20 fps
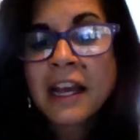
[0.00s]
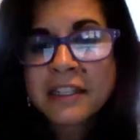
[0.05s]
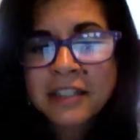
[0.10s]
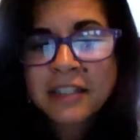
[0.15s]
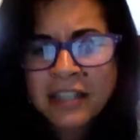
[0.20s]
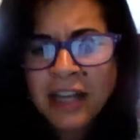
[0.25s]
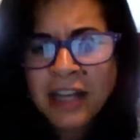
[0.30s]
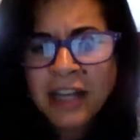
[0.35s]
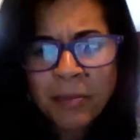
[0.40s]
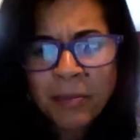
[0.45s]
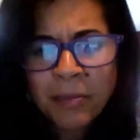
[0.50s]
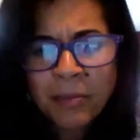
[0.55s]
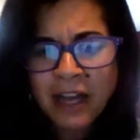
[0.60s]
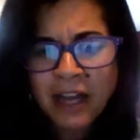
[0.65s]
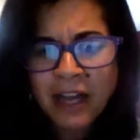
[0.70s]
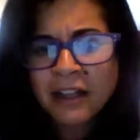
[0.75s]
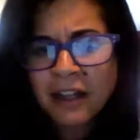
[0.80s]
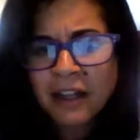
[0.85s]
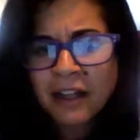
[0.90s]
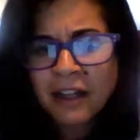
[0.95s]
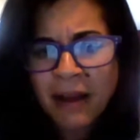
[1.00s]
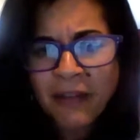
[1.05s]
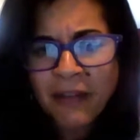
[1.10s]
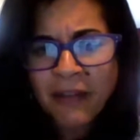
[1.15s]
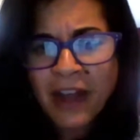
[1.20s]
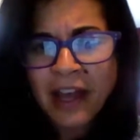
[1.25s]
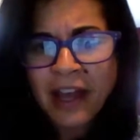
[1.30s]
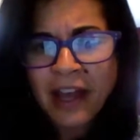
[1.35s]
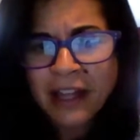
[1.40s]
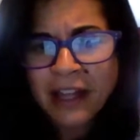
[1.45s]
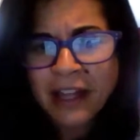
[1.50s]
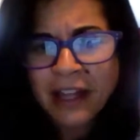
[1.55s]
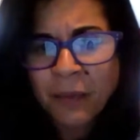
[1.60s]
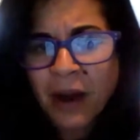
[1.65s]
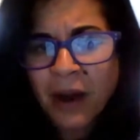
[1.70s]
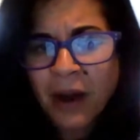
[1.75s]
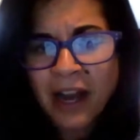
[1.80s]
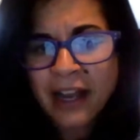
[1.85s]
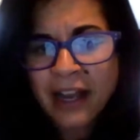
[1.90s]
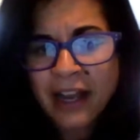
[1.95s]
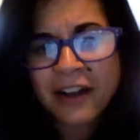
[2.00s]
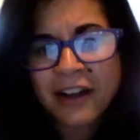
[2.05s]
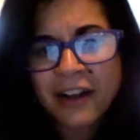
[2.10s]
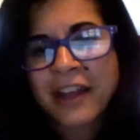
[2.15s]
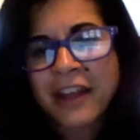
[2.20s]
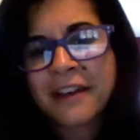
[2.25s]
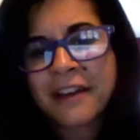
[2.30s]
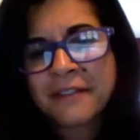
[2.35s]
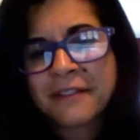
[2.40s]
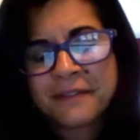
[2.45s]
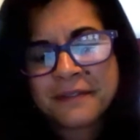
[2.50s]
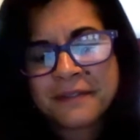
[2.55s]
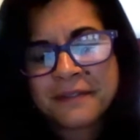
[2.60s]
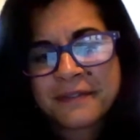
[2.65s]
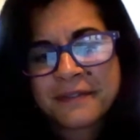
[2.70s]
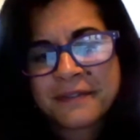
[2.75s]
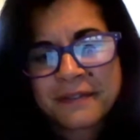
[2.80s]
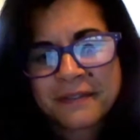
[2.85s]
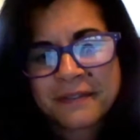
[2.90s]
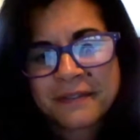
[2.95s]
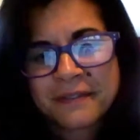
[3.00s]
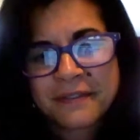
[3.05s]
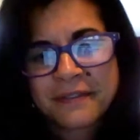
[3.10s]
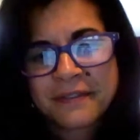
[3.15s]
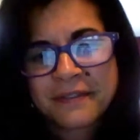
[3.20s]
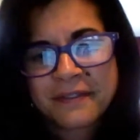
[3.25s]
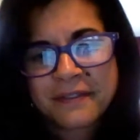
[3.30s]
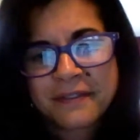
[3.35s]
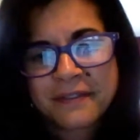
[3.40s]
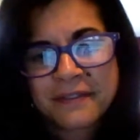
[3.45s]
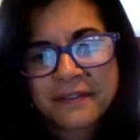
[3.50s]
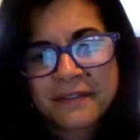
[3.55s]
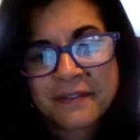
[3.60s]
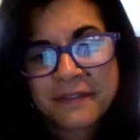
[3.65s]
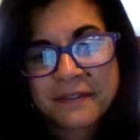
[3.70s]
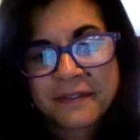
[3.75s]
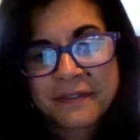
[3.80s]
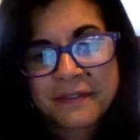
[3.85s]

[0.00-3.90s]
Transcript: to tell tell about that, like why all that. Yeah, there actually is